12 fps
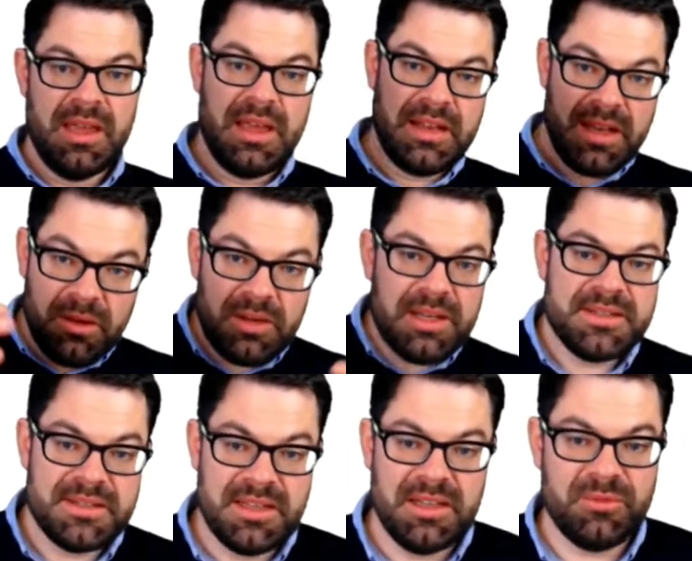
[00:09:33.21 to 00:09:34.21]
And now let's
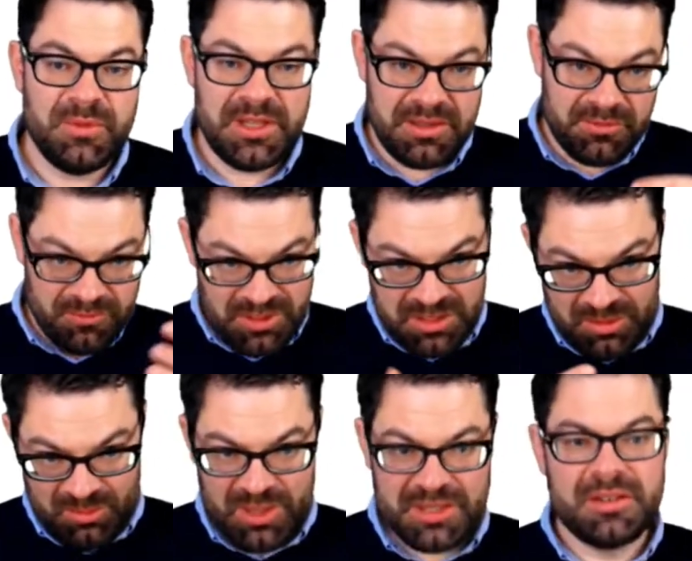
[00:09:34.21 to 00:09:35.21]
think, well, under
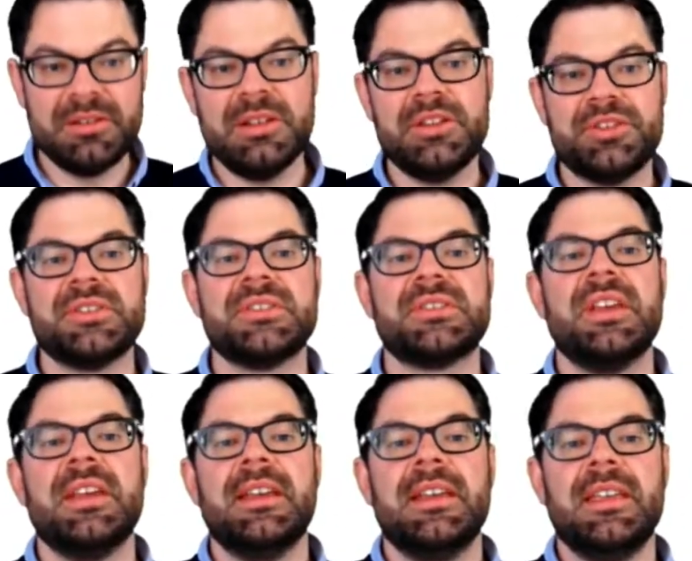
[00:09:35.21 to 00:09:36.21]
what conditions
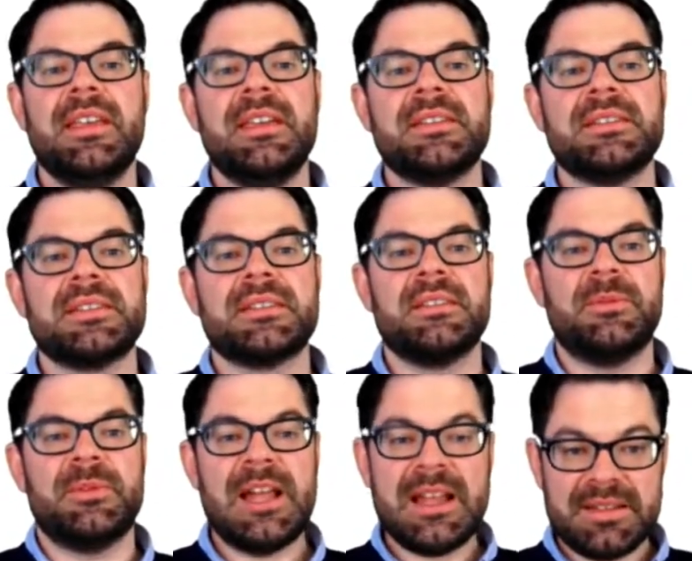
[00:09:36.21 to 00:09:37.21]
is the
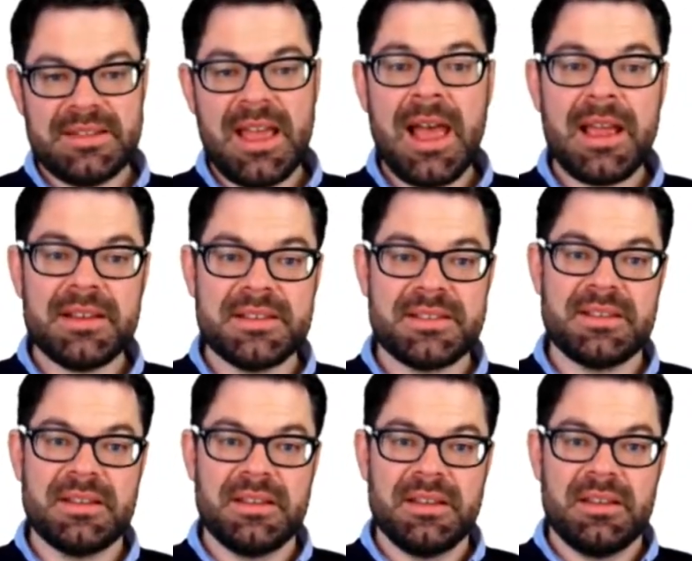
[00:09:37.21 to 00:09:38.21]
flat
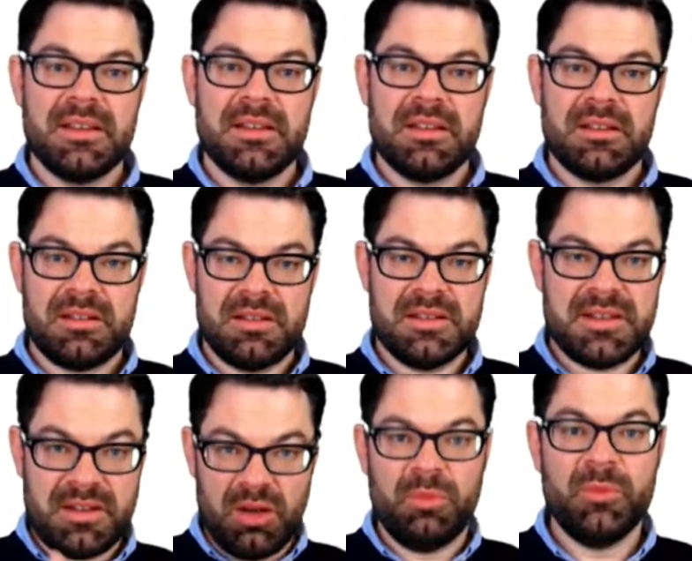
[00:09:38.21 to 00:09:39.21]
tax? Does
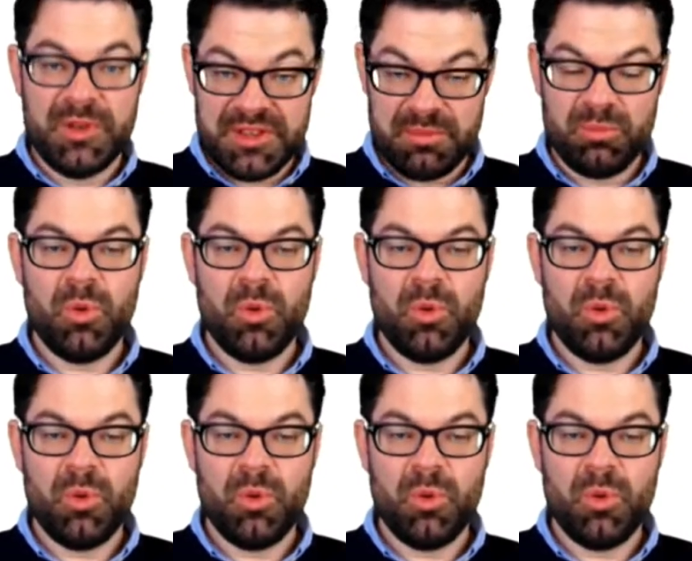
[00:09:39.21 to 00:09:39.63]
it come with a